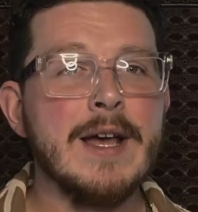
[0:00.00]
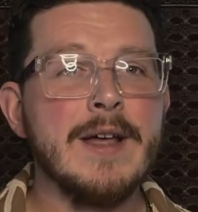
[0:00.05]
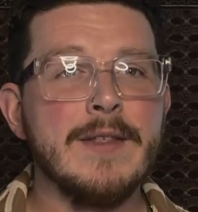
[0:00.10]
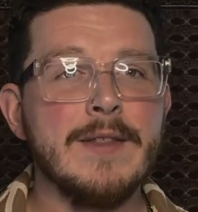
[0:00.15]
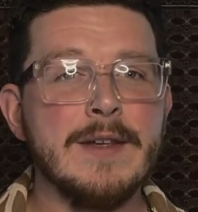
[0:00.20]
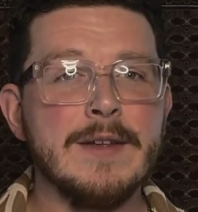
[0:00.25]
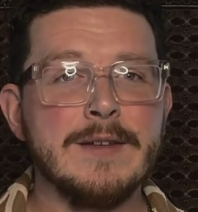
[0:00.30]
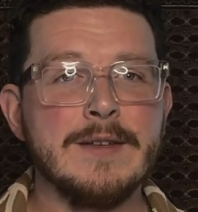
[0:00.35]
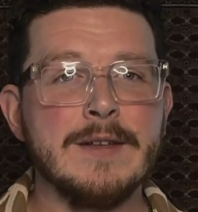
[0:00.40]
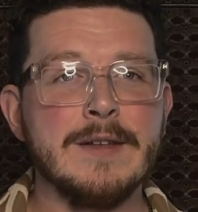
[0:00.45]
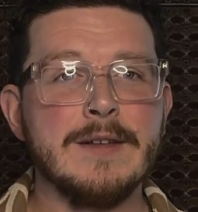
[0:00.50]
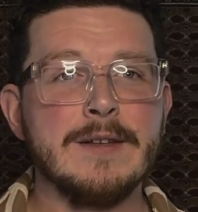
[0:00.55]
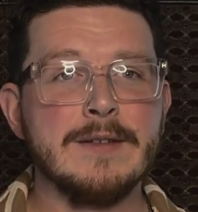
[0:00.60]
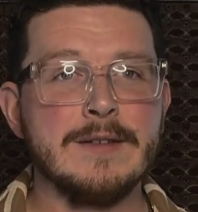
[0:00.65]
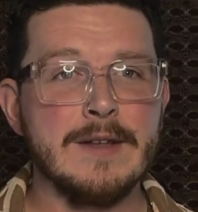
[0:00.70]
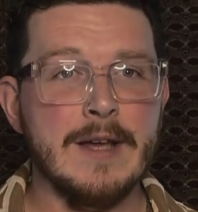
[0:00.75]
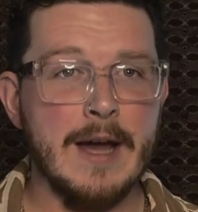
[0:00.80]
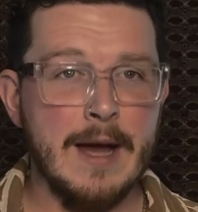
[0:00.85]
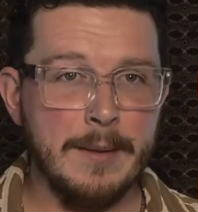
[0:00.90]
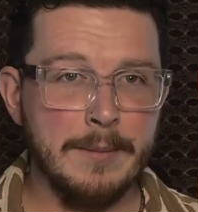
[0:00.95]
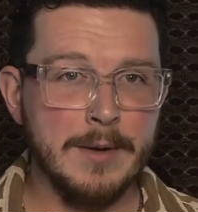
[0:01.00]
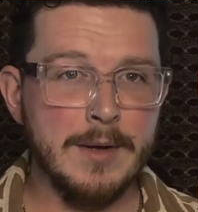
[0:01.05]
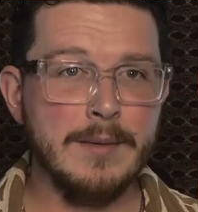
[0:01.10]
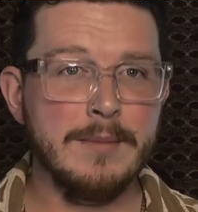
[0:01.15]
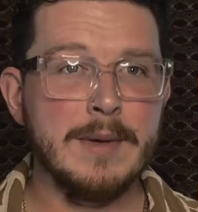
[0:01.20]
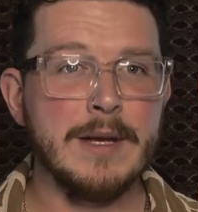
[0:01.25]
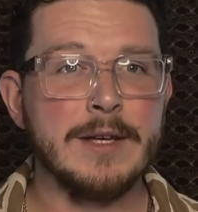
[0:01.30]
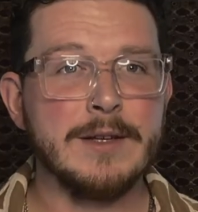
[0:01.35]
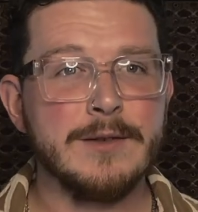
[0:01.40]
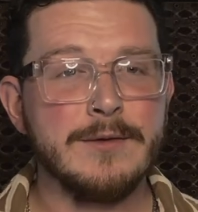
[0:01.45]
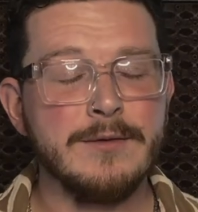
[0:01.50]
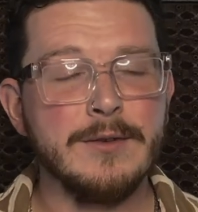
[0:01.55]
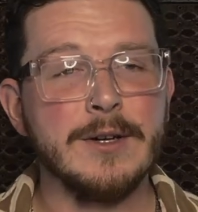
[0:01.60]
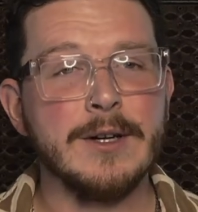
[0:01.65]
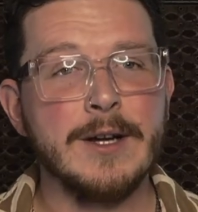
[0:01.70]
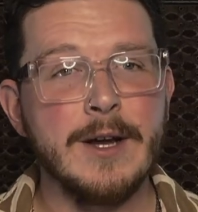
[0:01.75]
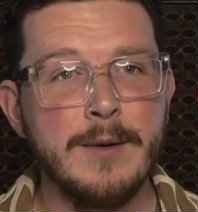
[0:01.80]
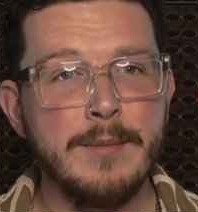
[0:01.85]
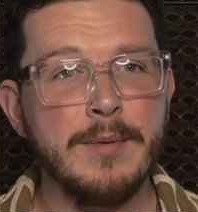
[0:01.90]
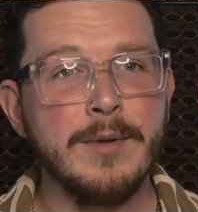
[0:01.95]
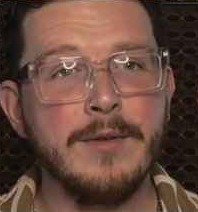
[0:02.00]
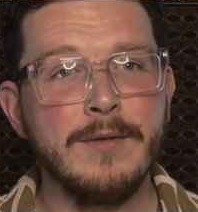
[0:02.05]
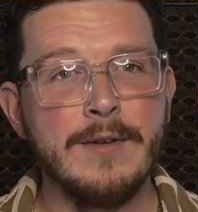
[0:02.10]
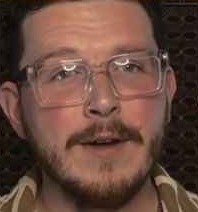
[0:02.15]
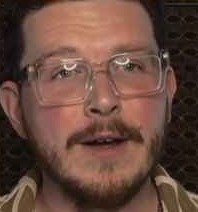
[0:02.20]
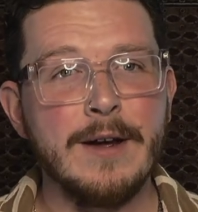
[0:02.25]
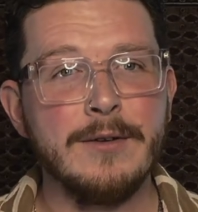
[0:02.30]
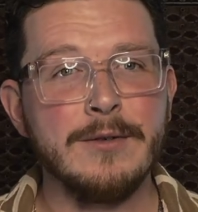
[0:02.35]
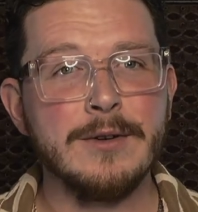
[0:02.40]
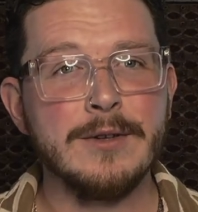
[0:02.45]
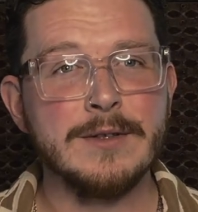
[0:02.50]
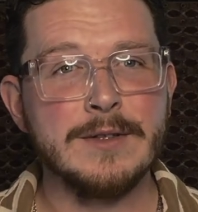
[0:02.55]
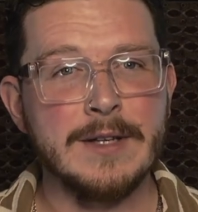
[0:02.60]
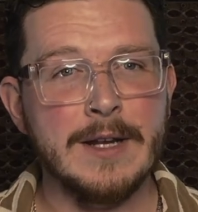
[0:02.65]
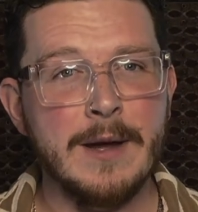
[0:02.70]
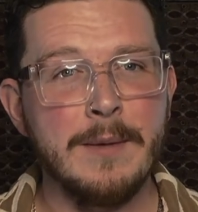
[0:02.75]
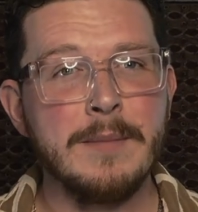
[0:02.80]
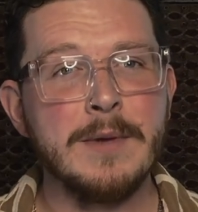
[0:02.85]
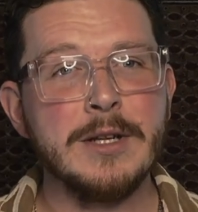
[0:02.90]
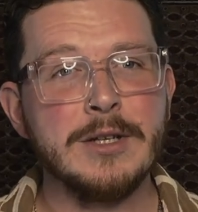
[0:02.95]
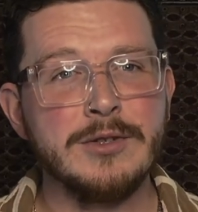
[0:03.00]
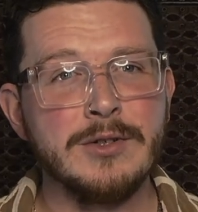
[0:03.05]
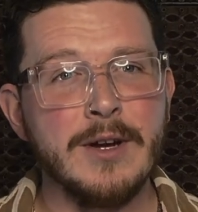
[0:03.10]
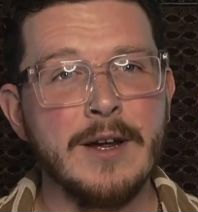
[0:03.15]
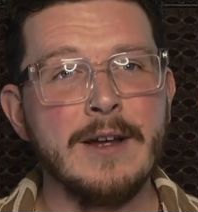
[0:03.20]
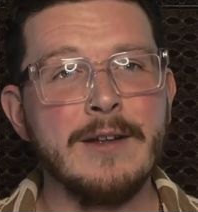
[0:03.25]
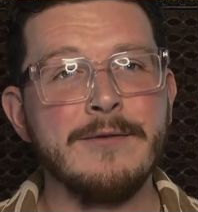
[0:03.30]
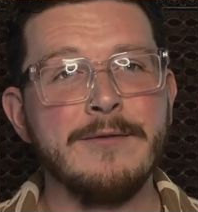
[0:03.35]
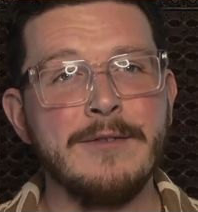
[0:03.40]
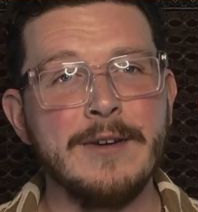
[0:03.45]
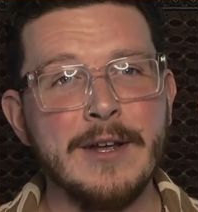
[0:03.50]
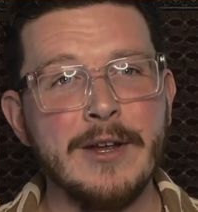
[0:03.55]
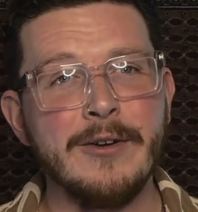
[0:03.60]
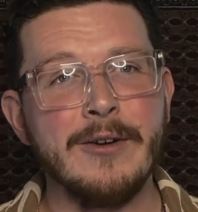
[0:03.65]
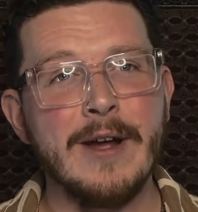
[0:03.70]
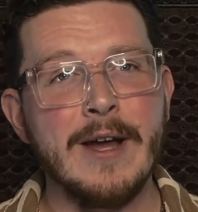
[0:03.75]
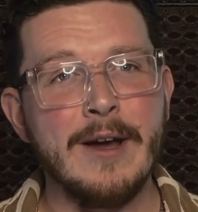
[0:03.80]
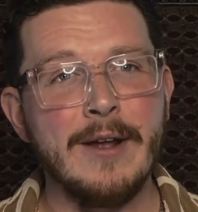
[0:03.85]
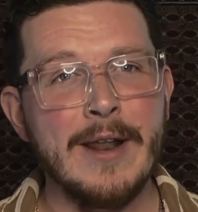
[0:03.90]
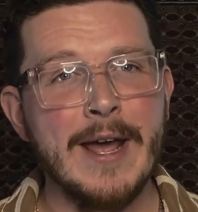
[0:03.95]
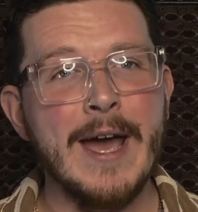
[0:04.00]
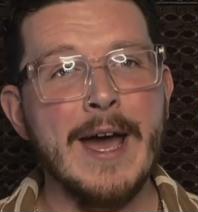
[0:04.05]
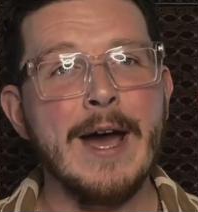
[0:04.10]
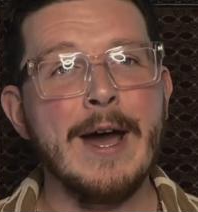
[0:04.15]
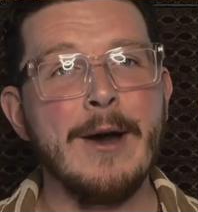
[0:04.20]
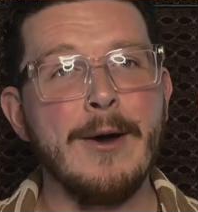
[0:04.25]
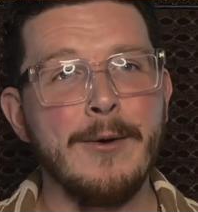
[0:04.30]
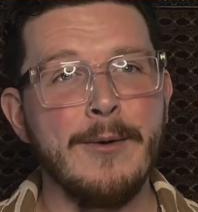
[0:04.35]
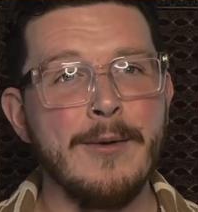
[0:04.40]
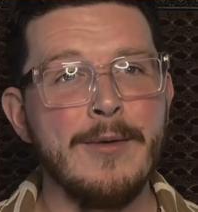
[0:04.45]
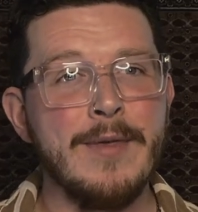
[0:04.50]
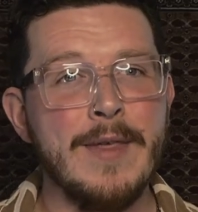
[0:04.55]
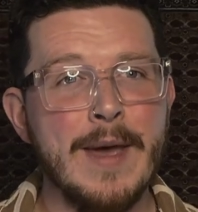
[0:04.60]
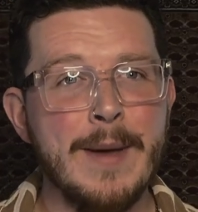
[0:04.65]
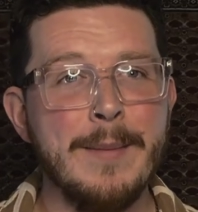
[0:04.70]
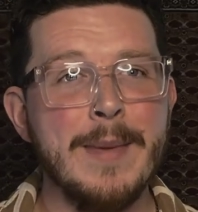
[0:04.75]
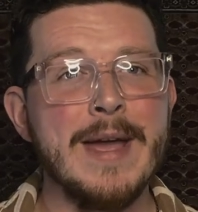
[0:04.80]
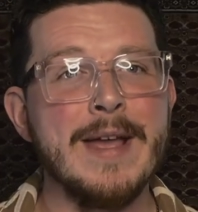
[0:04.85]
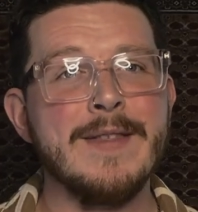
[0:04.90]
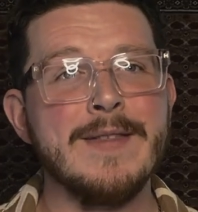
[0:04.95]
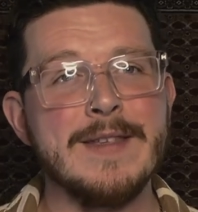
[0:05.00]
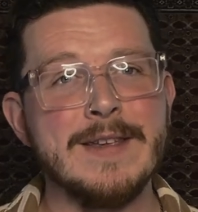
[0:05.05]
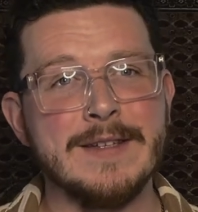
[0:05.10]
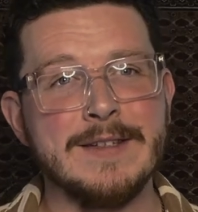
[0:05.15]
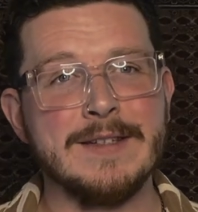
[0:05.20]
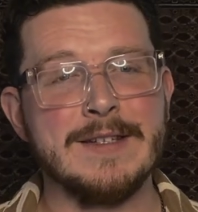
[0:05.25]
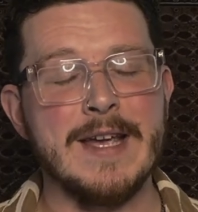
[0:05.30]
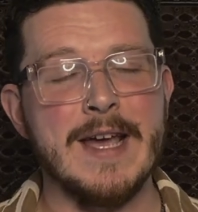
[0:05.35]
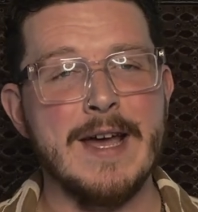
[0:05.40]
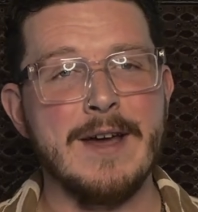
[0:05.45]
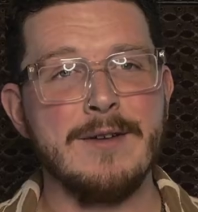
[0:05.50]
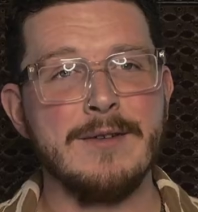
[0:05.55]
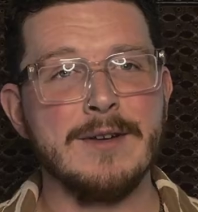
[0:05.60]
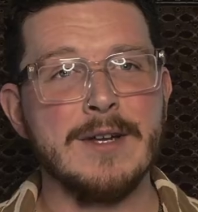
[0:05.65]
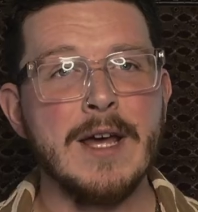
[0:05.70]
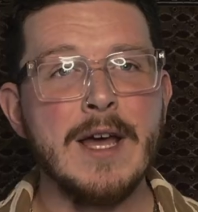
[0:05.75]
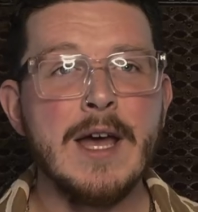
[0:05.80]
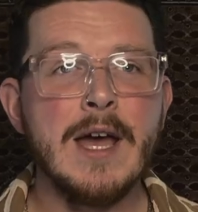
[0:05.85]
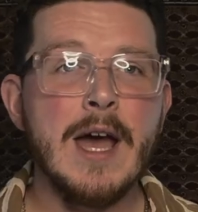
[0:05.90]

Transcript: This is, I'm going to mix for a couple of hours and I'm going to try and figure out how they made this sound.